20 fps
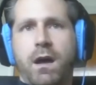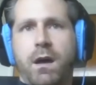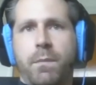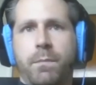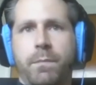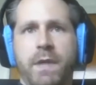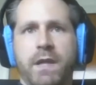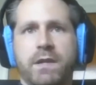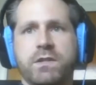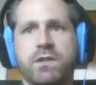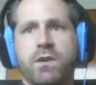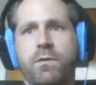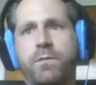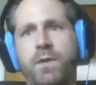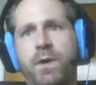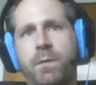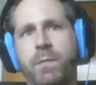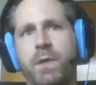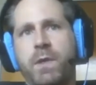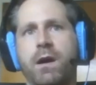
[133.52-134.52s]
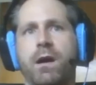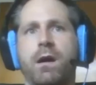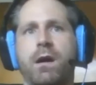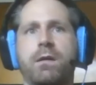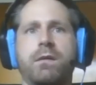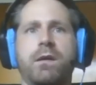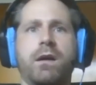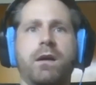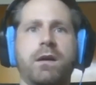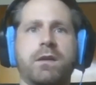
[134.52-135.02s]
And so from
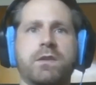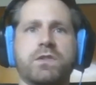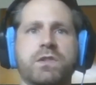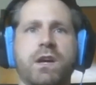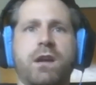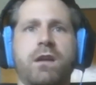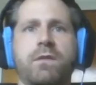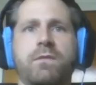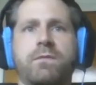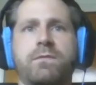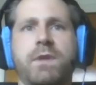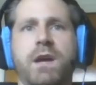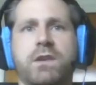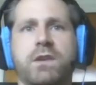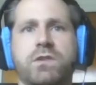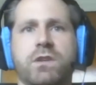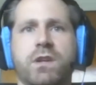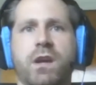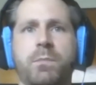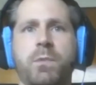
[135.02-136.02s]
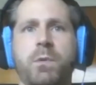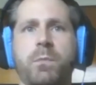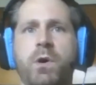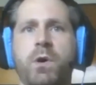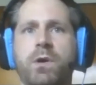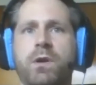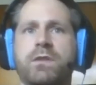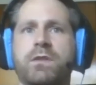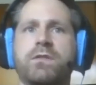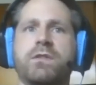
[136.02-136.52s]
there, I just kind of naturally got
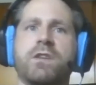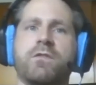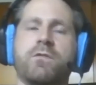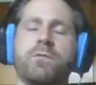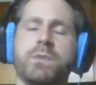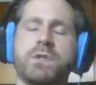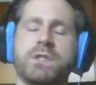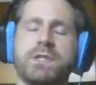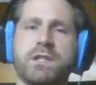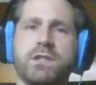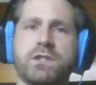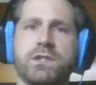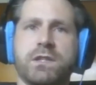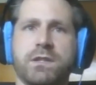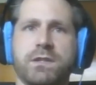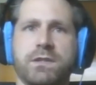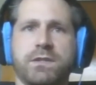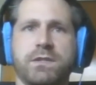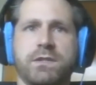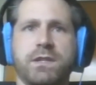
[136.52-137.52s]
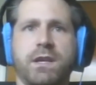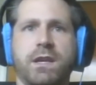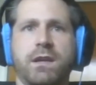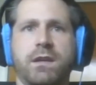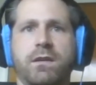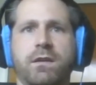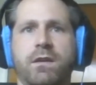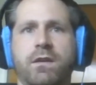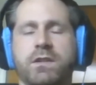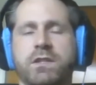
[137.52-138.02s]
promoted into different positions
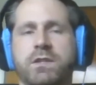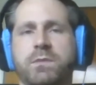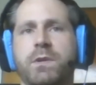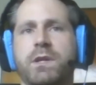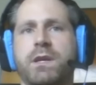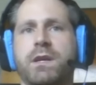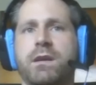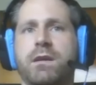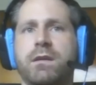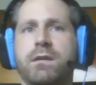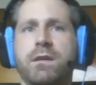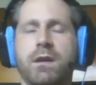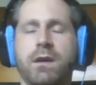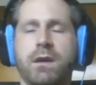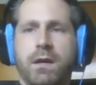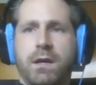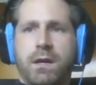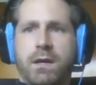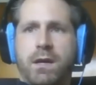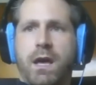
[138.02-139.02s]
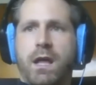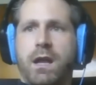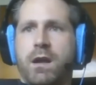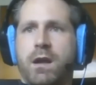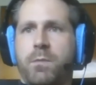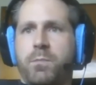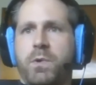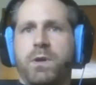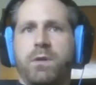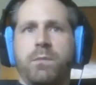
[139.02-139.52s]
and ultimately ended
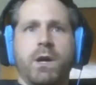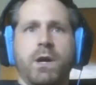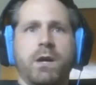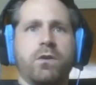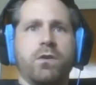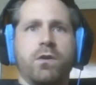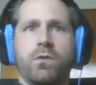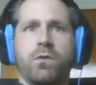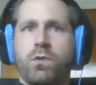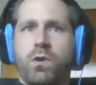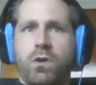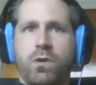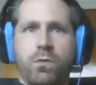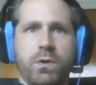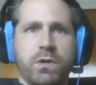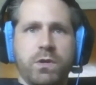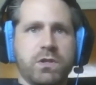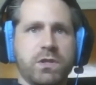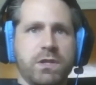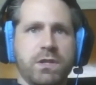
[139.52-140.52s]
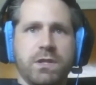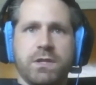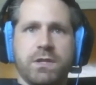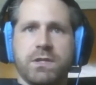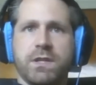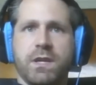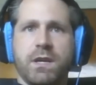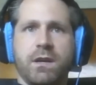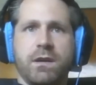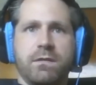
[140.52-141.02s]
up in my current role, which
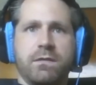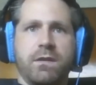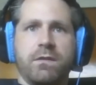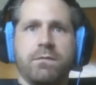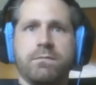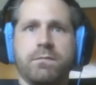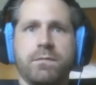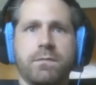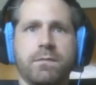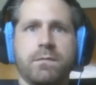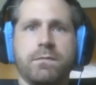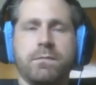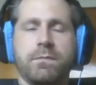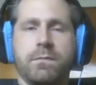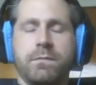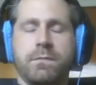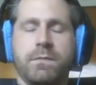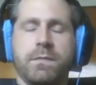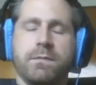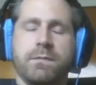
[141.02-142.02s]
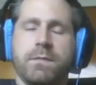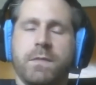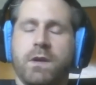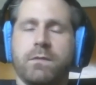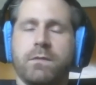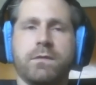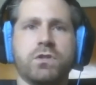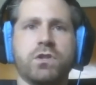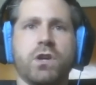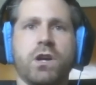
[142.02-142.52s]
is,
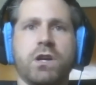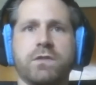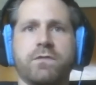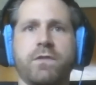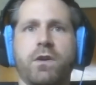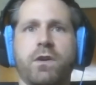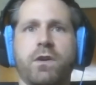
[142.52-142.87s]
in charge of all the